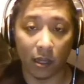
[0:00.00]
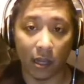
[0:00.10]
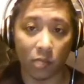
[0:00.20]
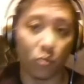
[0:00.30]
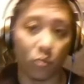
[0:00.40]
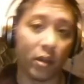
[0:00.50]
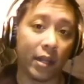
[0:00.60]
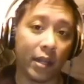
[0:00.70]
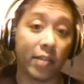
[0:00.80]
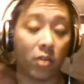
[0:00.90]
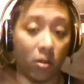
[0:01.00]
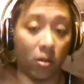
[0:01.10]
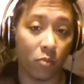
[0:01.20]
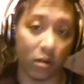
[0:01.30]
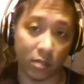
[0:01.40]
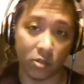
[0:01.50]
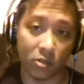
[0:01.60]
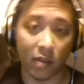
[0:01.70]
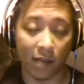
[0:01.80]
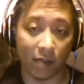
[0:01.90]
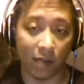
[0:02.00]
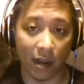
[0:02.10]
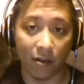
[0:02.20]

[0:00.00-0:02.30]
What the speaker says: as well as all the products that you have now.